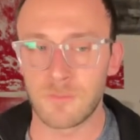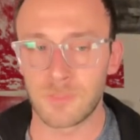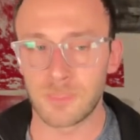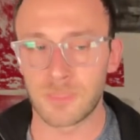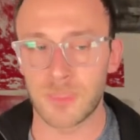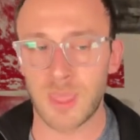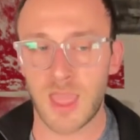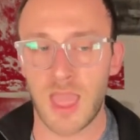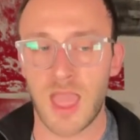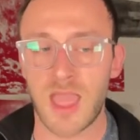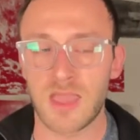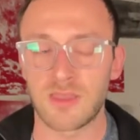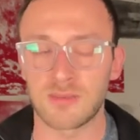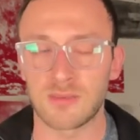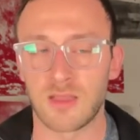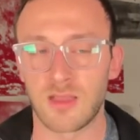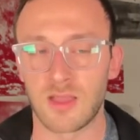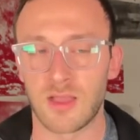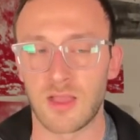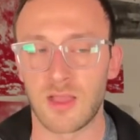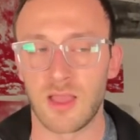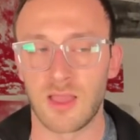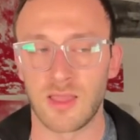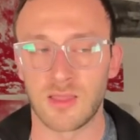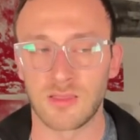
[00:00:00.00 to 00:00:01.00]
That
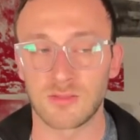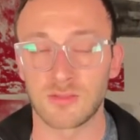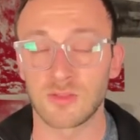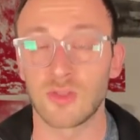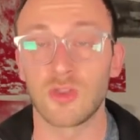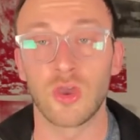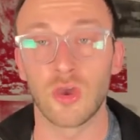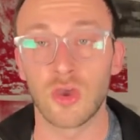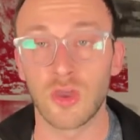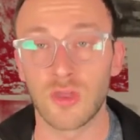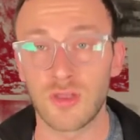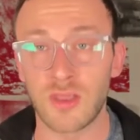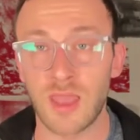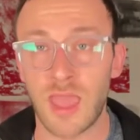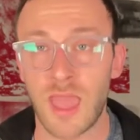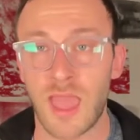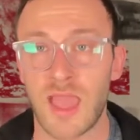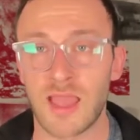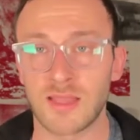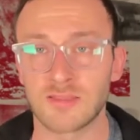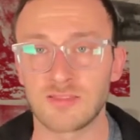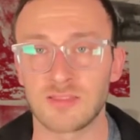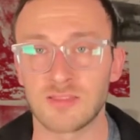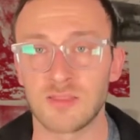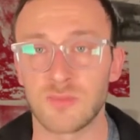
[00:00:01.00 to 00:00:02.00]
could
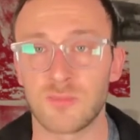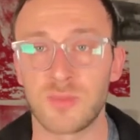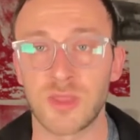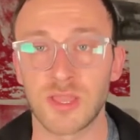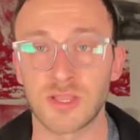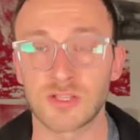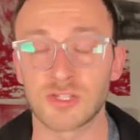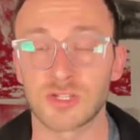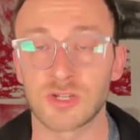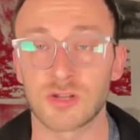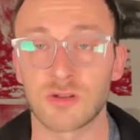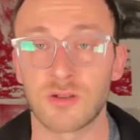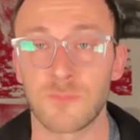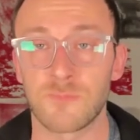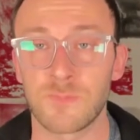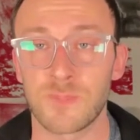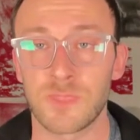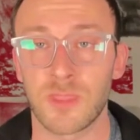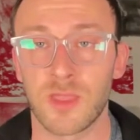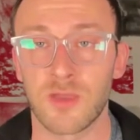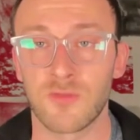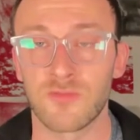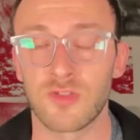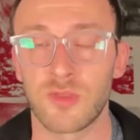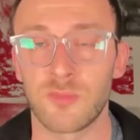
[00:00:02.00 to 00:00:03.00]
add to the picture
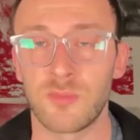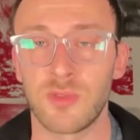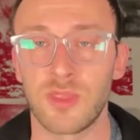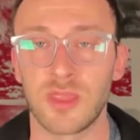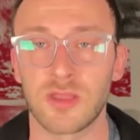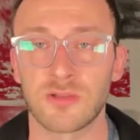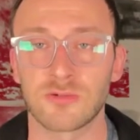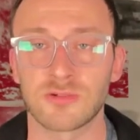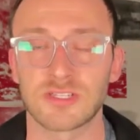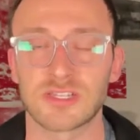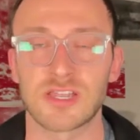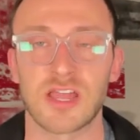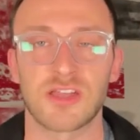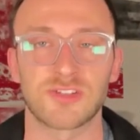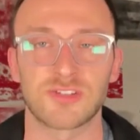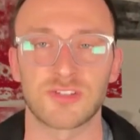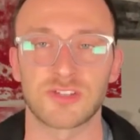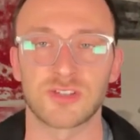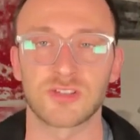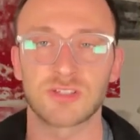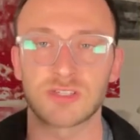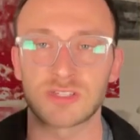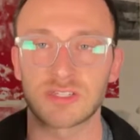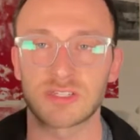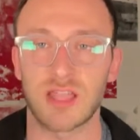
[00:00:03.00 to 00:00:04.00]
of there being
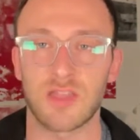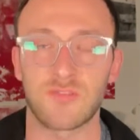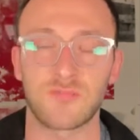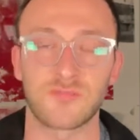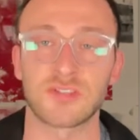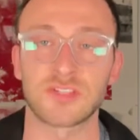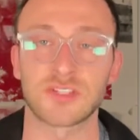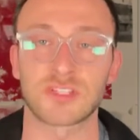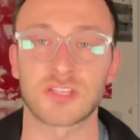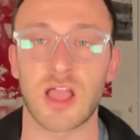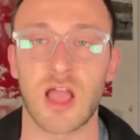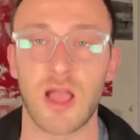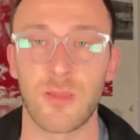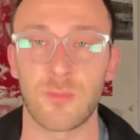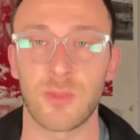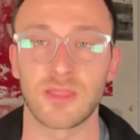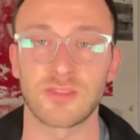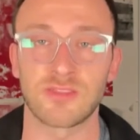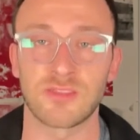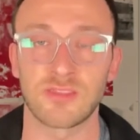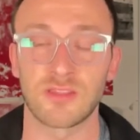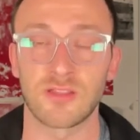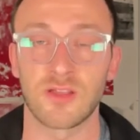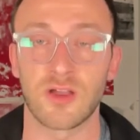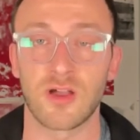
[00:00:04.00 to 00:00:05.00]
recession. Stefan just
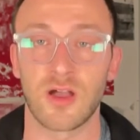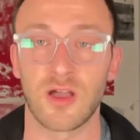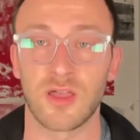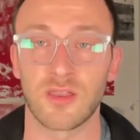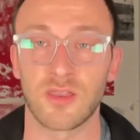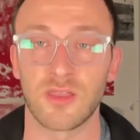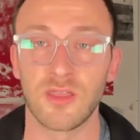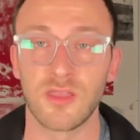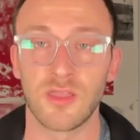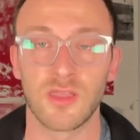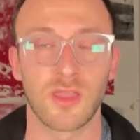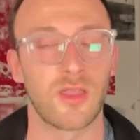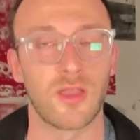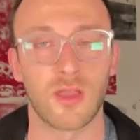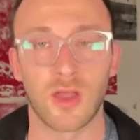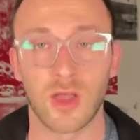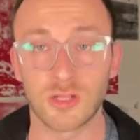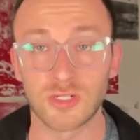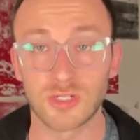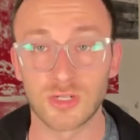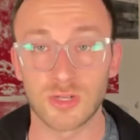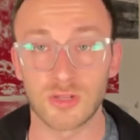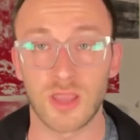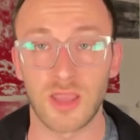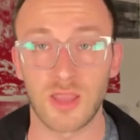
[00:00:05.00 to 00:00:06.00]
commented on
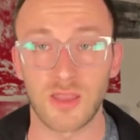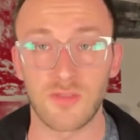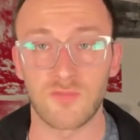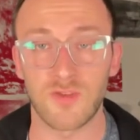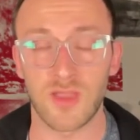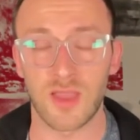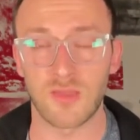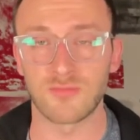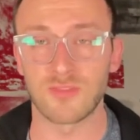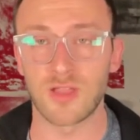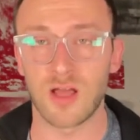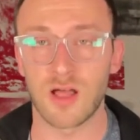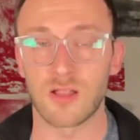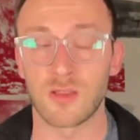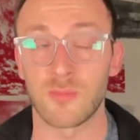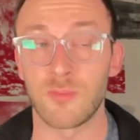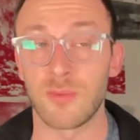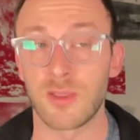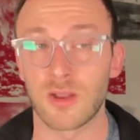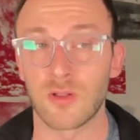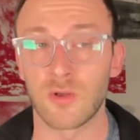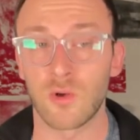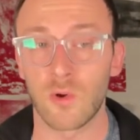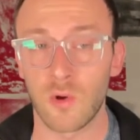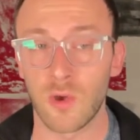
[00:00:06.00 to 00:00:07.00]
$185
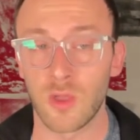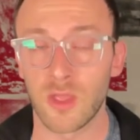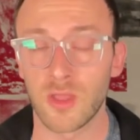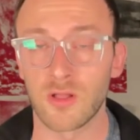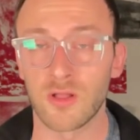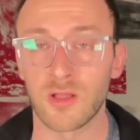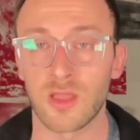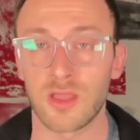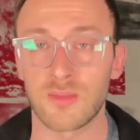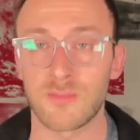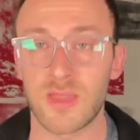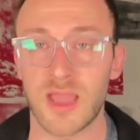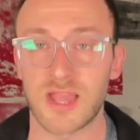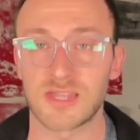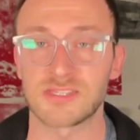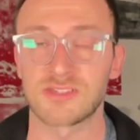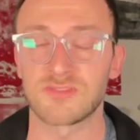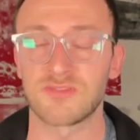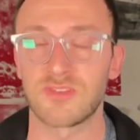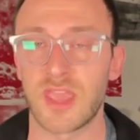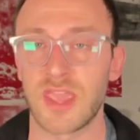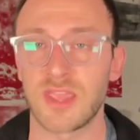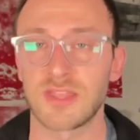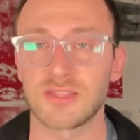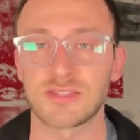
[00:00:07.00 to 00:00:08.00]
barrel oil and massive
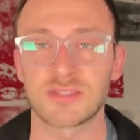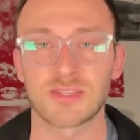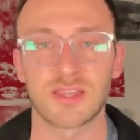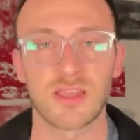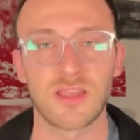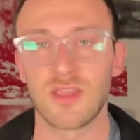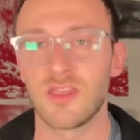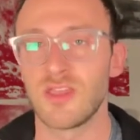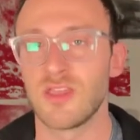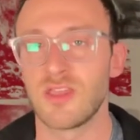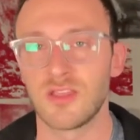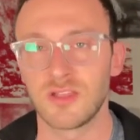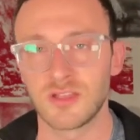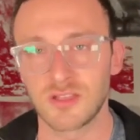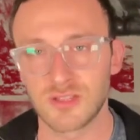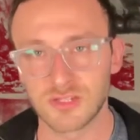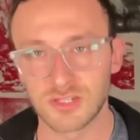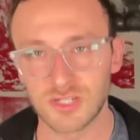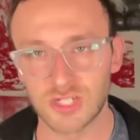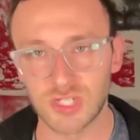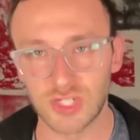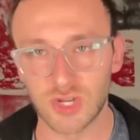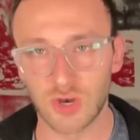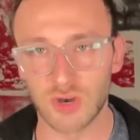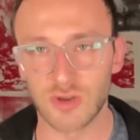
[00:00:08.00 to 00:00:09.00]
gains.
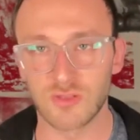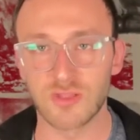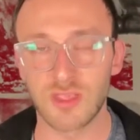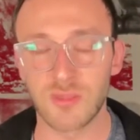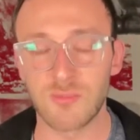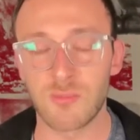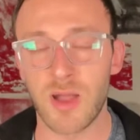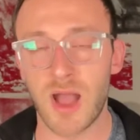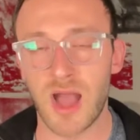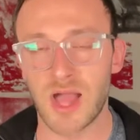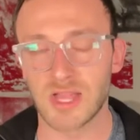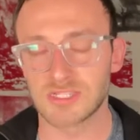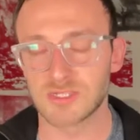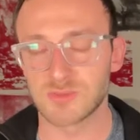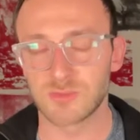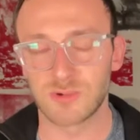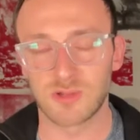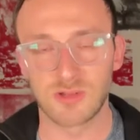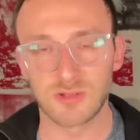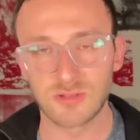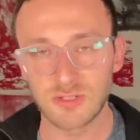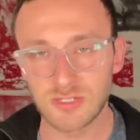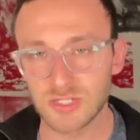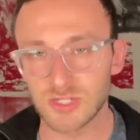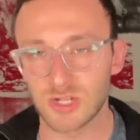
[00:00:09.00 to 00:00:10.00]
Certainly
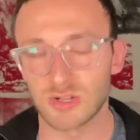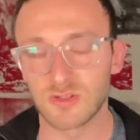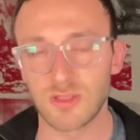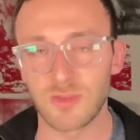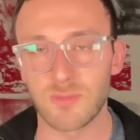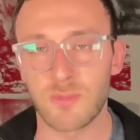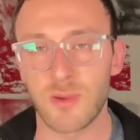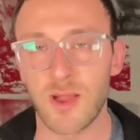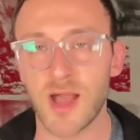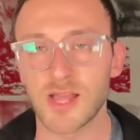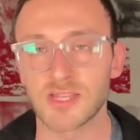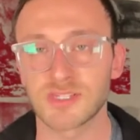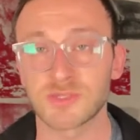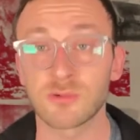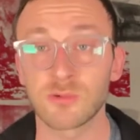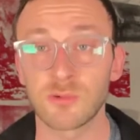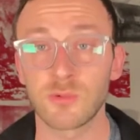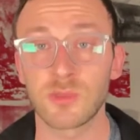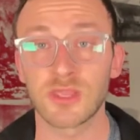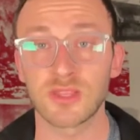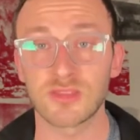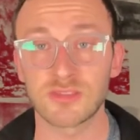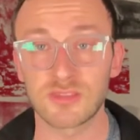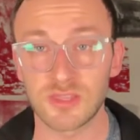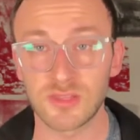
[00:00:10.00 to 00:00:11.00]
possible, certainly possible.
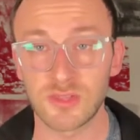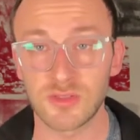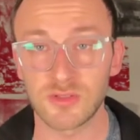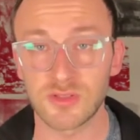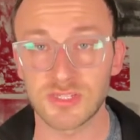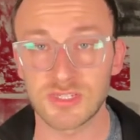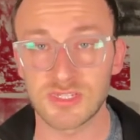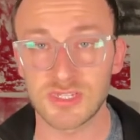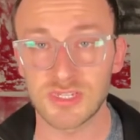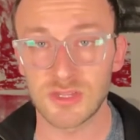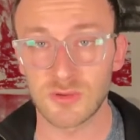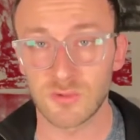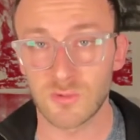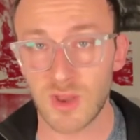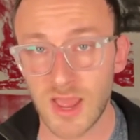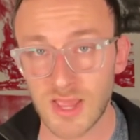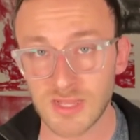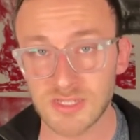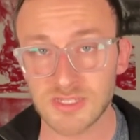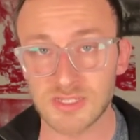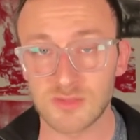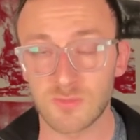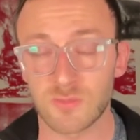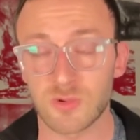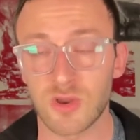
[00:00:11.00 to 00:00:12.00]
We continue to see a
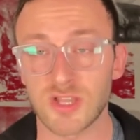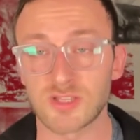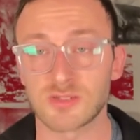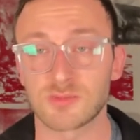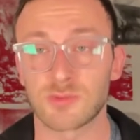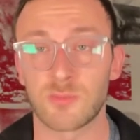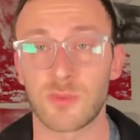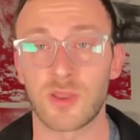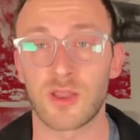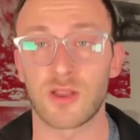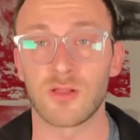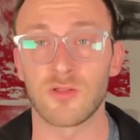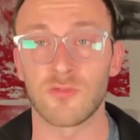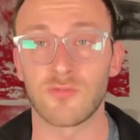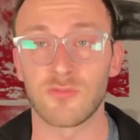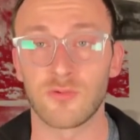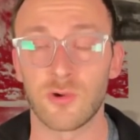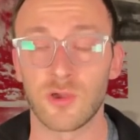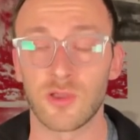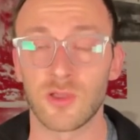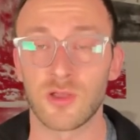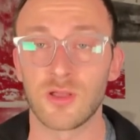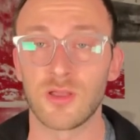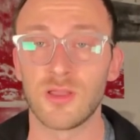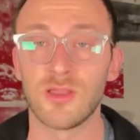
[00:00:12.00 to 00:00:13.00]
rise in the price per barrel of
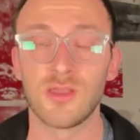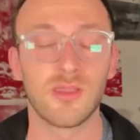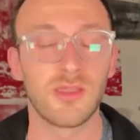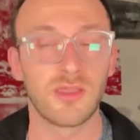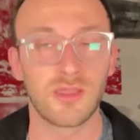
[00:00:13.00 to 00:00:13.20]
oil,